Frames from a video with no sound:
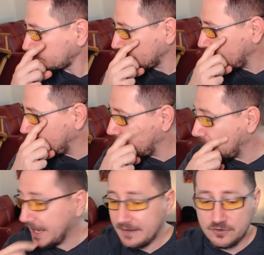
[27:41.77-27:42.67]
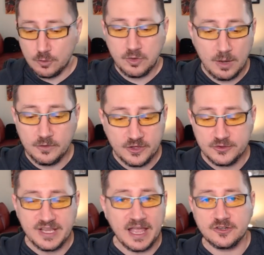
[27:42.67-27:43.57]
Uh, I have no problem with
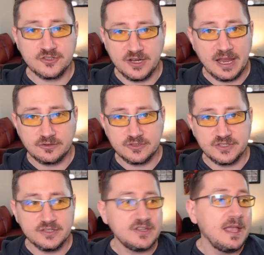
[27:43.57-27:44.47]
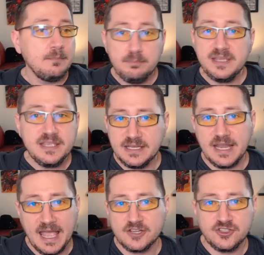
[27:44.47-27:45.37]
those actors or actresses being in
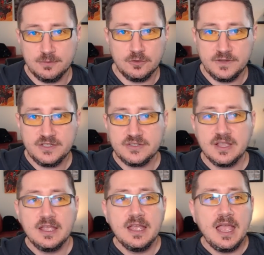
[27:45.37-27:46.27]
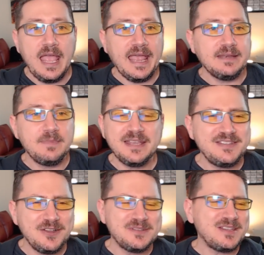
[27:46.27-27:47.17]
action movies. And because,
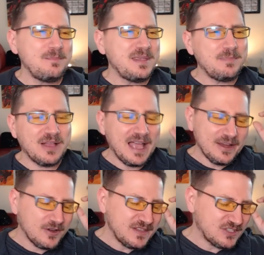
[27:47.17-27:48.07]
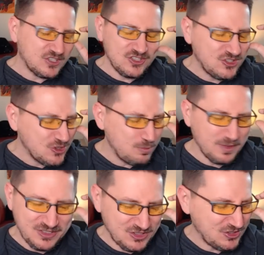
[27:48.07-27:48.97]
you know, some people, I heard this
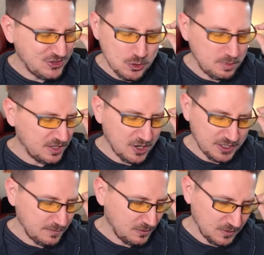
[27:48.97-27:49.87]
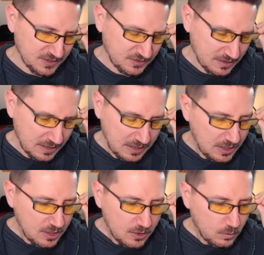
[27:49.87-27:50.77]
stupid, stupid argument once
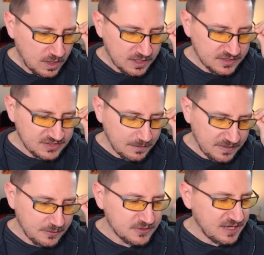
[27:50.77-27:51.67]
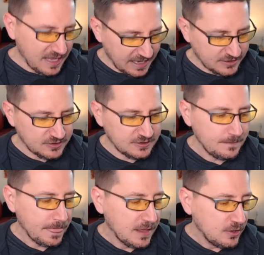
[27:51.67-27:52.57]
where some, there was an actor
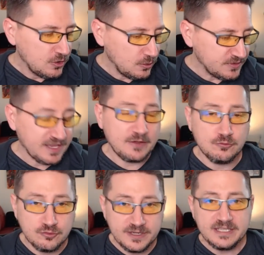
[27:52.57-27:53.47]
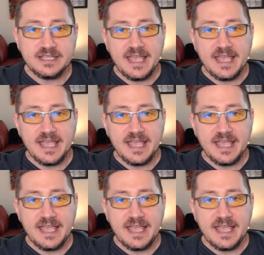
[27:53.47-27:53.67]
who was like really